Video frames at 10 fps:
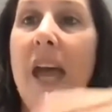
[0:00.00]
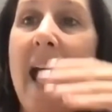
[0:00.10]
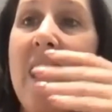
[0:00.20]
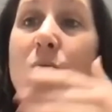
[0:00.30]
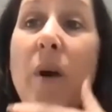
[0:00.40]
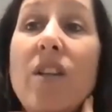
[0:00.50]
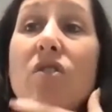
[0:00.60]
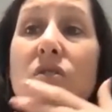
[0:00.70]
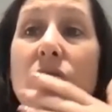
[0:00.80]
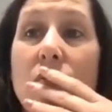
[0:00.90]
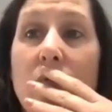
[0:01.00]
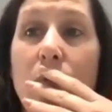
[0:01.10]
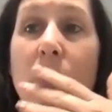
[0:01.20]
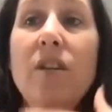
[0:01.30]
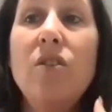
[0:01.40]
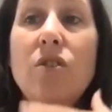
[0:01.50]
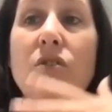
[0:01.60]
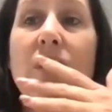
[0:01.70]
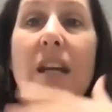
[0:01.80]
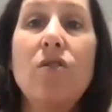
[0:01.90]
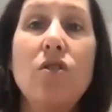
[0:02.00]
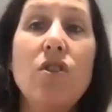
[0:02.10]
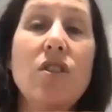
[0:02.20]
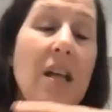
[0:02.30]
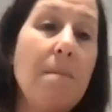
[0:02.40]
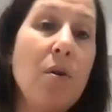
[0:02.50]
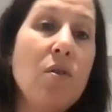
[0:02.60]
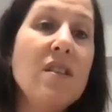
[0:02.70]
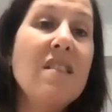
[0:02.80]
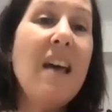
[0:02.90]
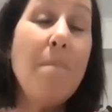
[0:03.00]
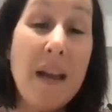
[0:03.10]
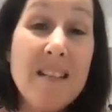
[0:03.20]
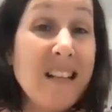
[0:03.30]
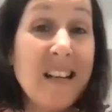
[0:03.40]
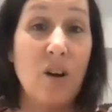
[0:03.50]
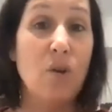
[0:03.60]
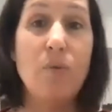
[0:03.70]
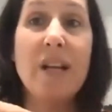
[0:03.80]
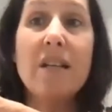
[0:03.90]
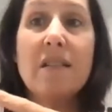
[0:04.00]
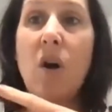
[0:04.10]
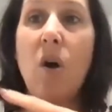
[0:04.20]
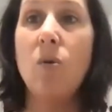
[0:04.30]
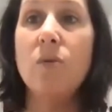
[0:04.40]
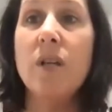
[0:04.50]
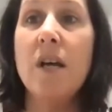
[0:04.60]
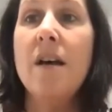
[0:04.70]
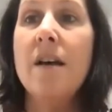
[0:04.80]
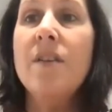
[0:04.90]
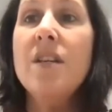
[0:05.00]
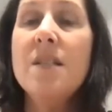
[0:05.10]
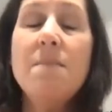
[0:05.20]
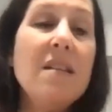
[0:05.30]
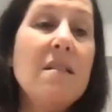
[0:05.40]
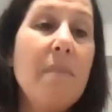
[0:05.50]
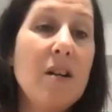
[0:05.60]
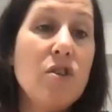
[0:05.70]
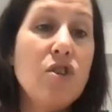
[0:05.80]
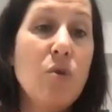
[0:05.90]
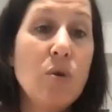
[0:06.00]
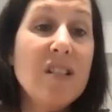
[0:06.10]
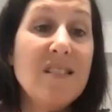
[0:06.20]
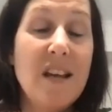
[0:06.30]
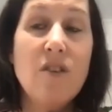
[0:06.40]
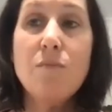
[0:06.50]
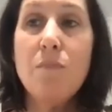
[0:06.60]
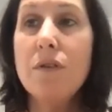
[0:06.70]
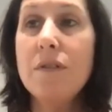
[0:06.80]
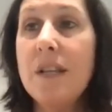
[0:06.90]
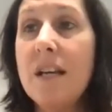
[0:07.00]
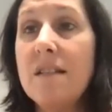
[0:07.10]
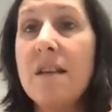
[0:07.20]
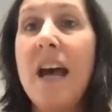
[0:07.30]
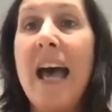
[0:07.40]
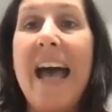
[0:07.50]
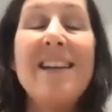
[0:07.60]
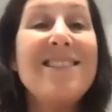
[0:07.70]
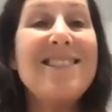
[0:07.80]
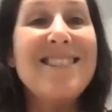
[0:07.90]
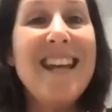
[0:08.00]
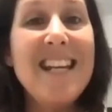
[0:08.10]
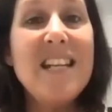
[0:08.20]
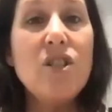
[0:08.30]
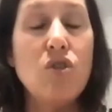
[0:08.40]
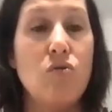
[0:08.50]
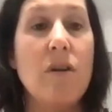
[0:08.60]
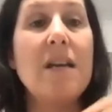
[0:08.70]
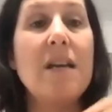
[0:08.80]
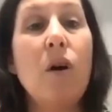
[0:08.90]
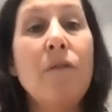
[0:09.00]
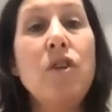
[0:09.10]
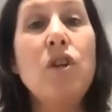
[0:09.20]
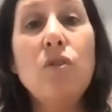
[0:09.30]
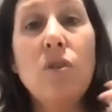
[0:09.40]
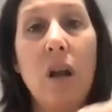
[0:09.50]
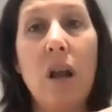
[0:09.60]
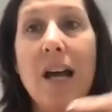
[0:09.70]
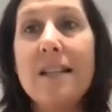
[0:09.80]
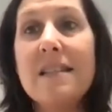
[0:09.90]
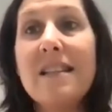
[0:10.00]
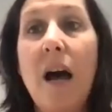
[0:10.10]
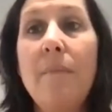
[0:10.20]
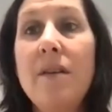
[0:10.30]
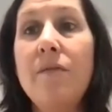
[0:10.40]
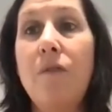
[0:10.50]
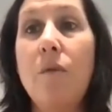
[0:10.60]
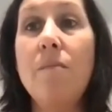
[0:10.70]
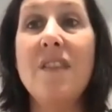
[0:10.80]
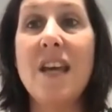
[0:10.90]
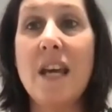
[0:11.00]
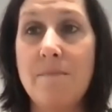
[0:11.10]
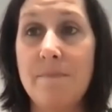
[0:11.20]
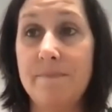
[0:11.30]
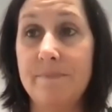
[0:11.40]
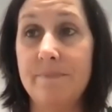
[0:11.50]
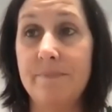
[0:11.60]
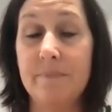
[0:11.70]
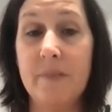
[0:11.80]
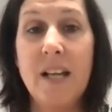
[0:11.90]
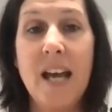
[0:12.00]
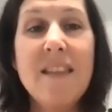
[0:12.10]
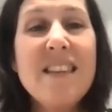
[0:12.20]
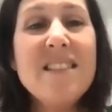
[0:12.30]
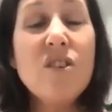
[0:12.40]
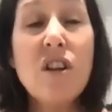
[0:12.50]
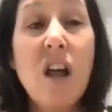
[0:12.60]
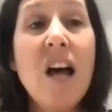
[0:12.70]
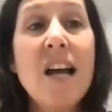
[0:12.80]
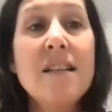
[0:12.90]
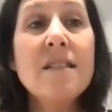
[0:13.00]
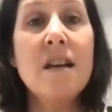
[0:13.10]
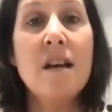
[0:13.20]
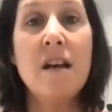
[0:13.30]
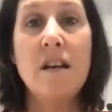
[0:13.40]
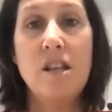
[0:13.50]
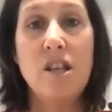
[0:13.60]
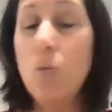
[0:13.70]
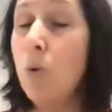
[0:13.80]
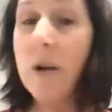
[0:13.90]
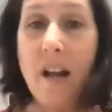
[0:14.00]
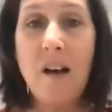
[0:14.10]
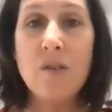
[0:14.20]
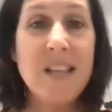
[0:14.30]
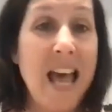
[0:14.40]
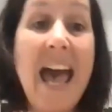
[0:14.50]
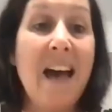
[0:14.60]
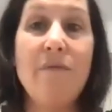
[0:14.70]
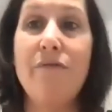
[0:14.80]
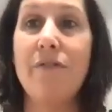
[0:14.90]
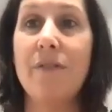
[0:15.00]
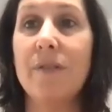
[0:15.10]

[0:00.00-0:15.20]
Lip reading: when you do get introduced to that person, they basically are already sold. This means a much shorter sales process and a steady stream of new clients coming from them. Okay, these are clients you wouldn't else have.